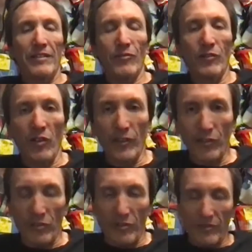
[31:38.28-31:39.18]
we've
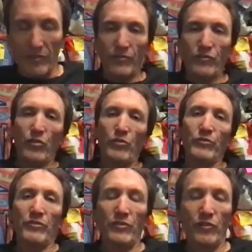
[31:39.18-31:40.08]
always sold
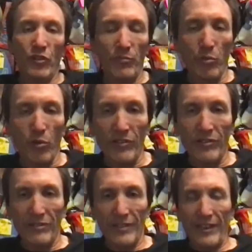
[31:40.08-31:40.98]

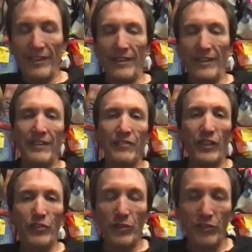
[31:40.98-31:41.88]
surfboards and
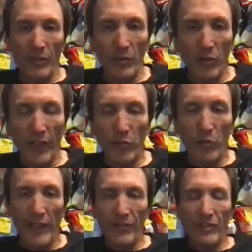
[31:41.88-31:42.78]
accessories, something to ride
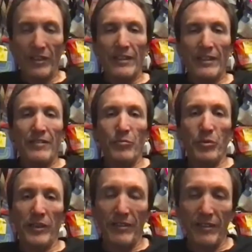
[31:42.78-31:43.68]
waves.
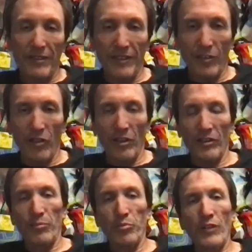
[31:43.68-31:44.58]
But, on
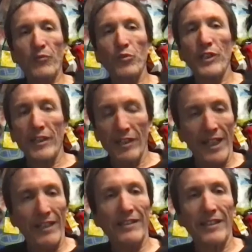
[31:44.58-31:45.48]
the periphery, a
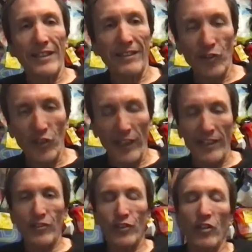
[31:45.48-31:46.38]
lot of things
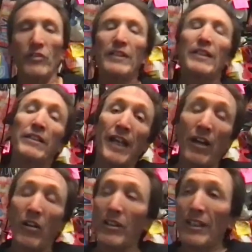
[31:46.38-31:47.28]
change.
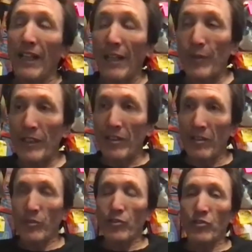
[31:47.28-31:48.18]
Now, I mean,
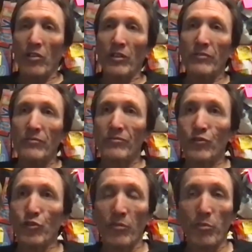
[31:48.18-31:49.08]
almost all our
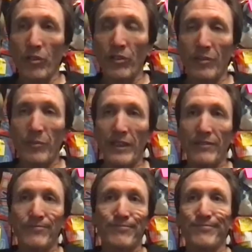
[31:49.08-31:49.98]
short boards, I mean,
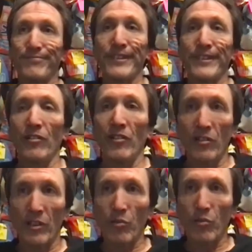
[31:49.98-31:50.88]
all
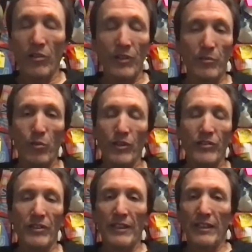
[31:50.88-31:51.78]
our quality boards,